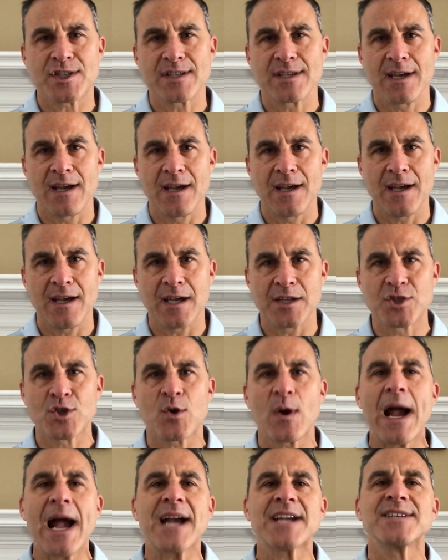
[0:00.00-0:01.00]

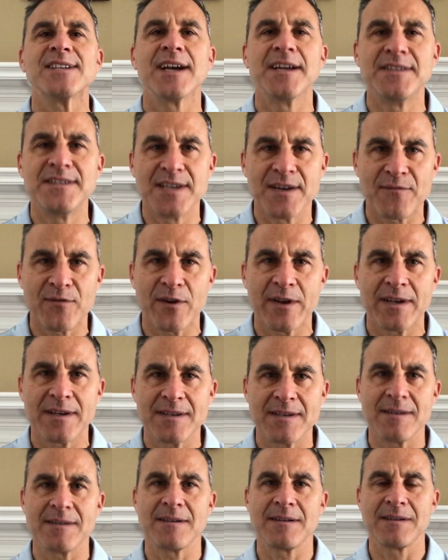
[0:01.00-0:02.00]
attracts a different
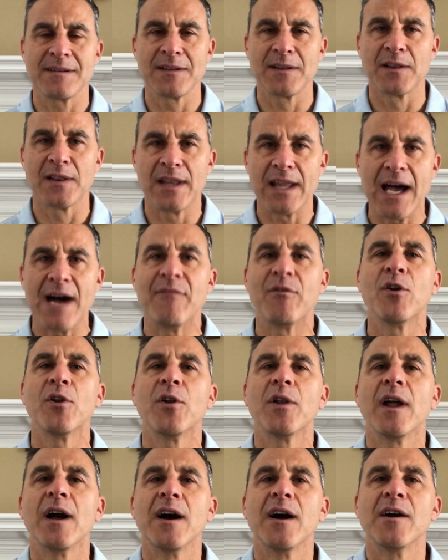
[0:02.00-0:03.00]
level
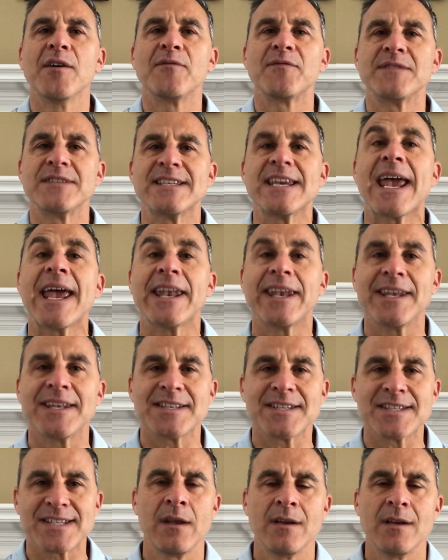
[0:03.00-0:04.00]
of
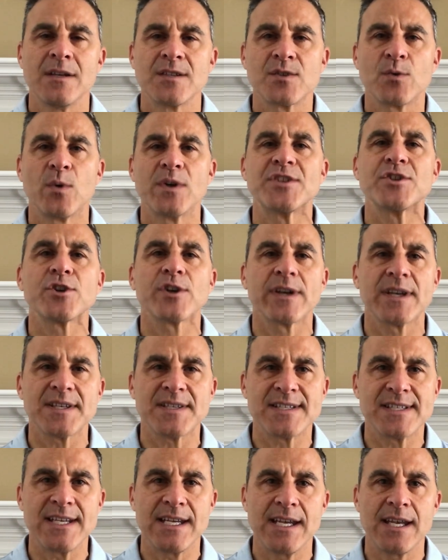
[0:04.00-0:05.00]
tenant. So what you're going to
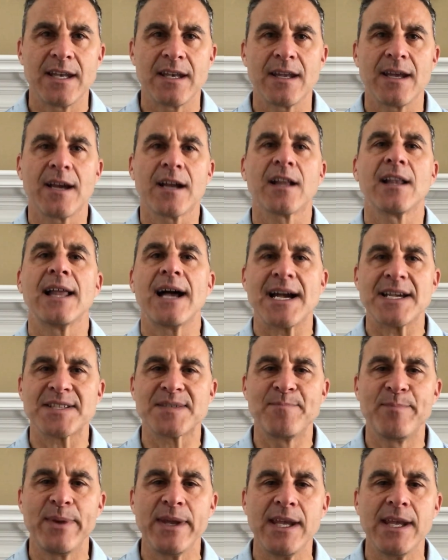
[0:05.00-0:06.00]
see in a Class
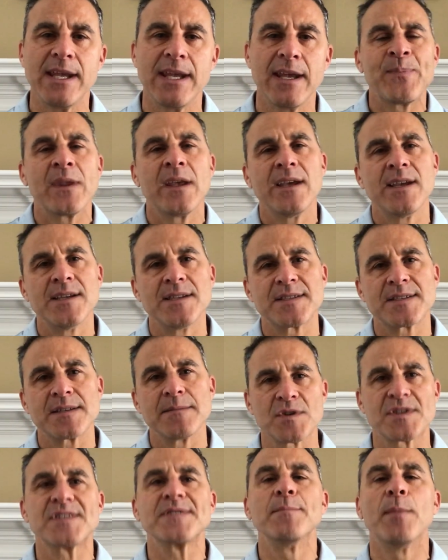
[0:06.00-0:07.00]
B is
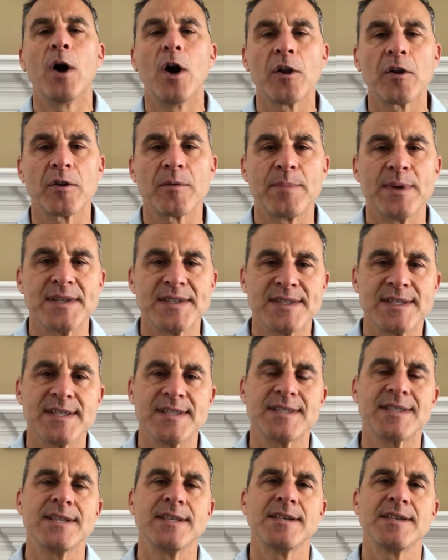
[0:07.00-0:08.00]
smaller
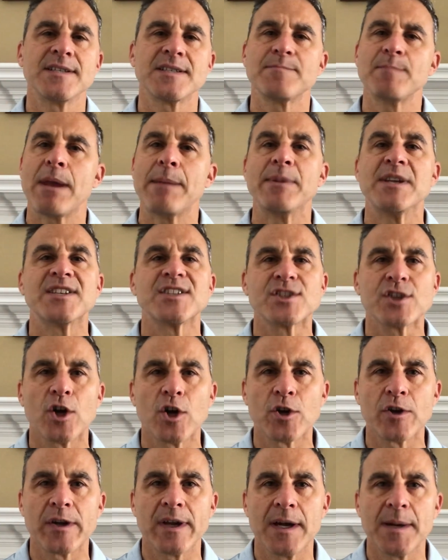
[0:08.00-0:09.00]
businesses, maybe
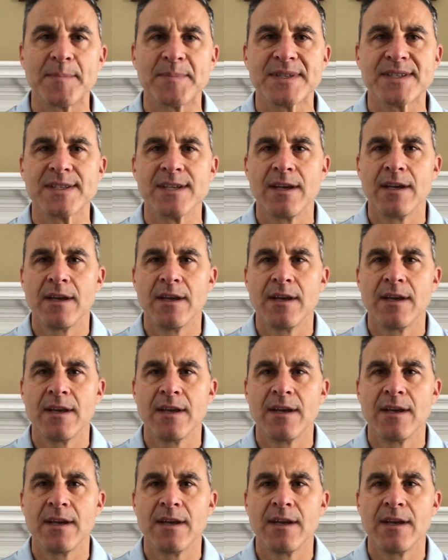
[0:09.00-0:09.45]
startups,